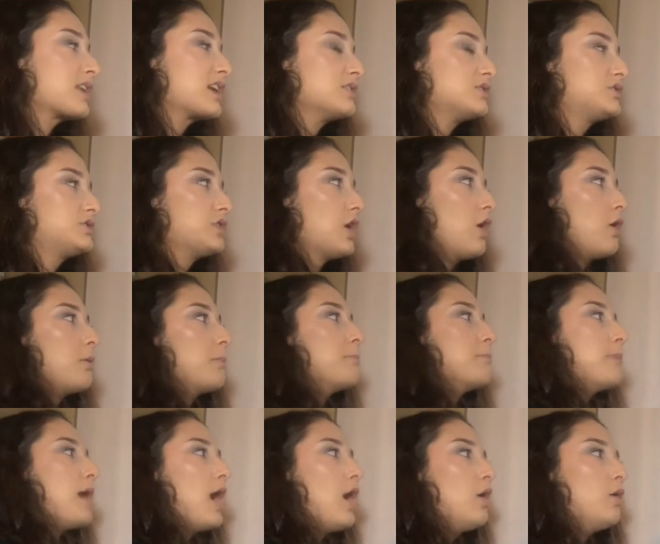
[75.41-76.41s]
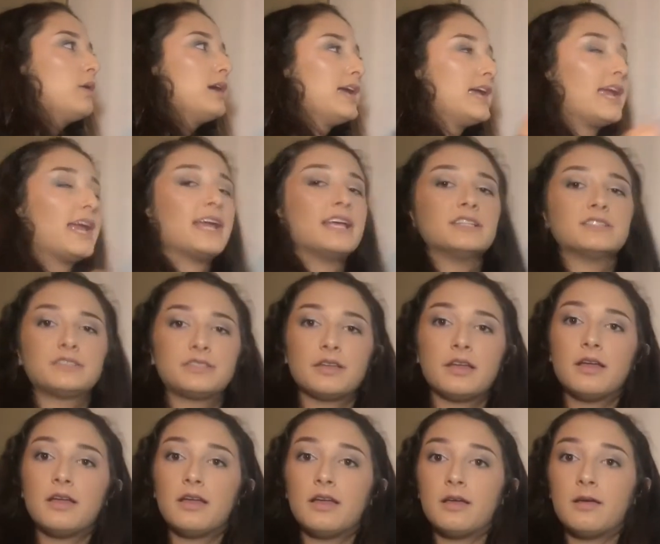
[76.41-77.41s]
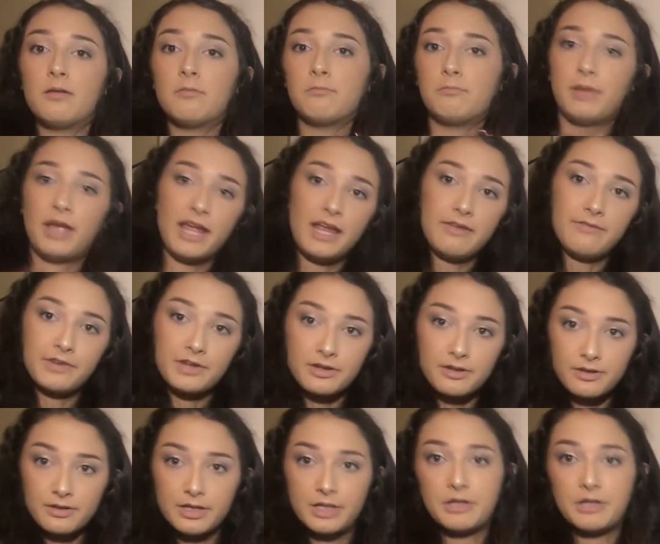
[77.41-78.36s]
So Mo, his behavior